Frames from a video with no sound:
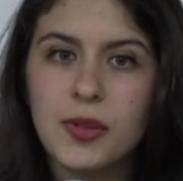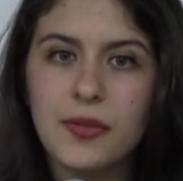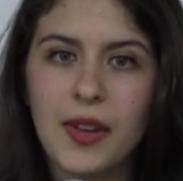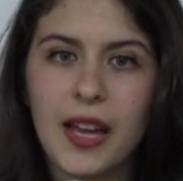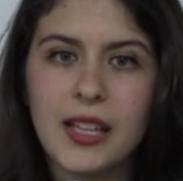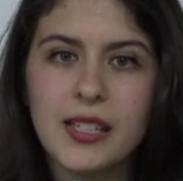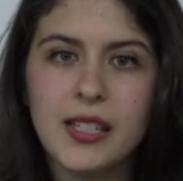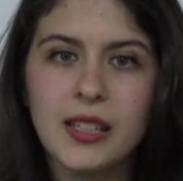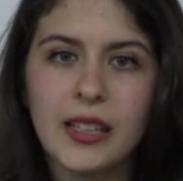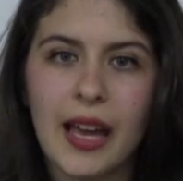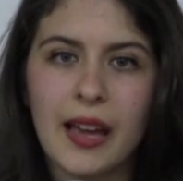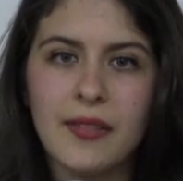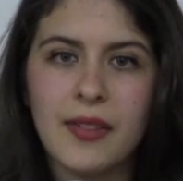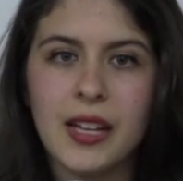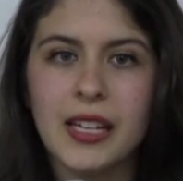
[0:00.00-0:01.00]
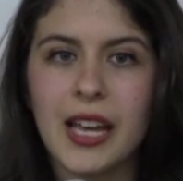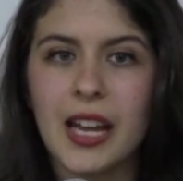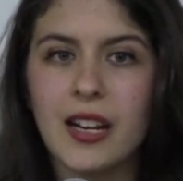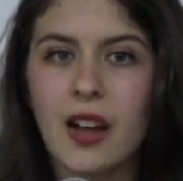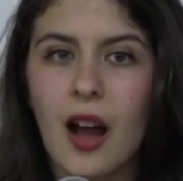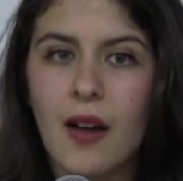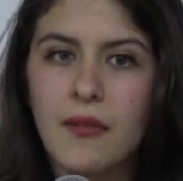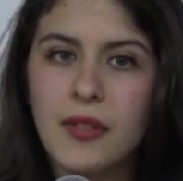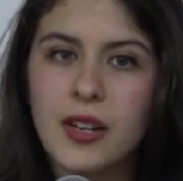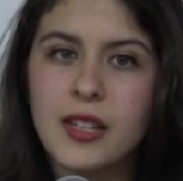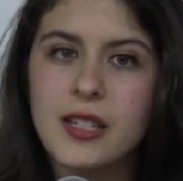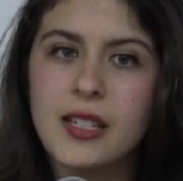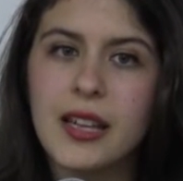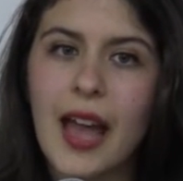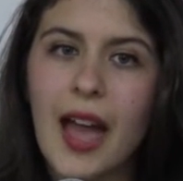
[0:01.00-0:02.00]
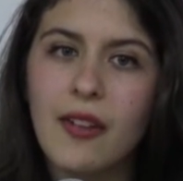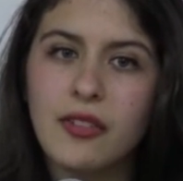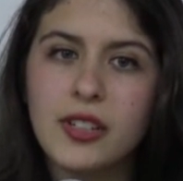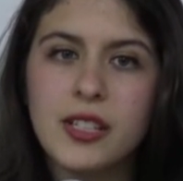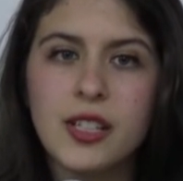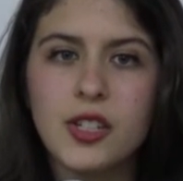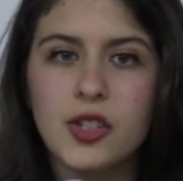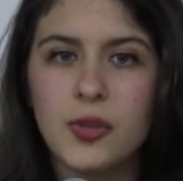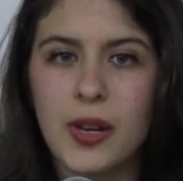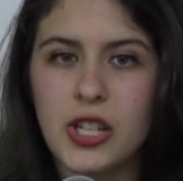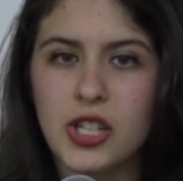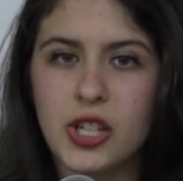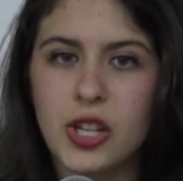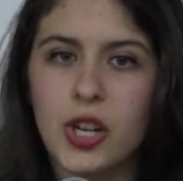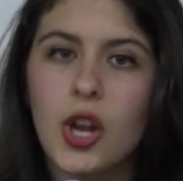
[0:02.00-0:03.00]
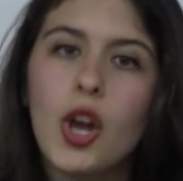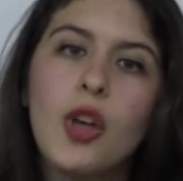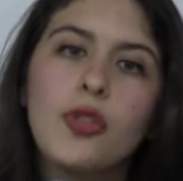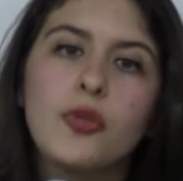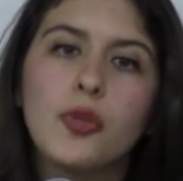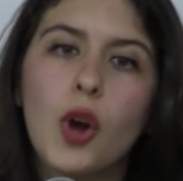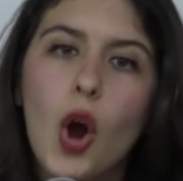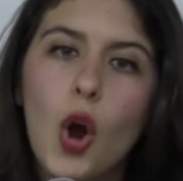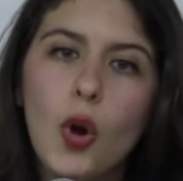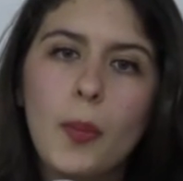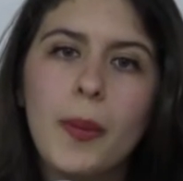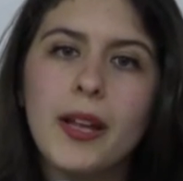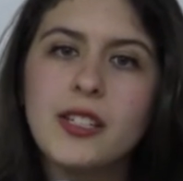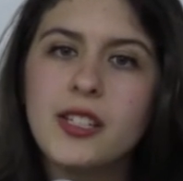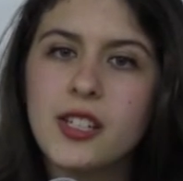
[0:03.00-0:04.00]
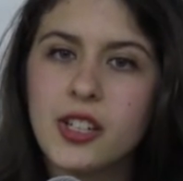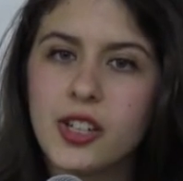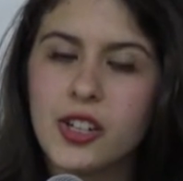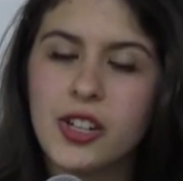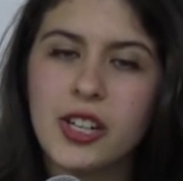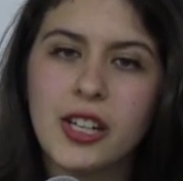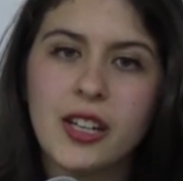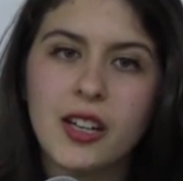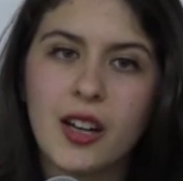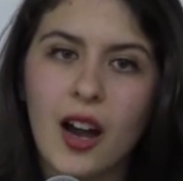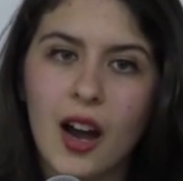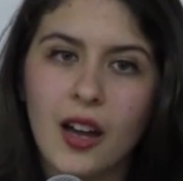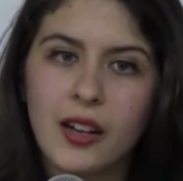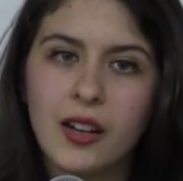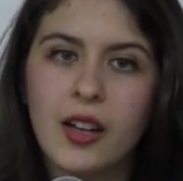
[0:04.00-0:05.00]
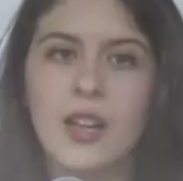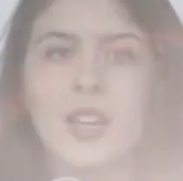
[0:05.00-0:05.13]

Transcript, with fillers: we face in life and gain confidence in every situation through hope and security in God.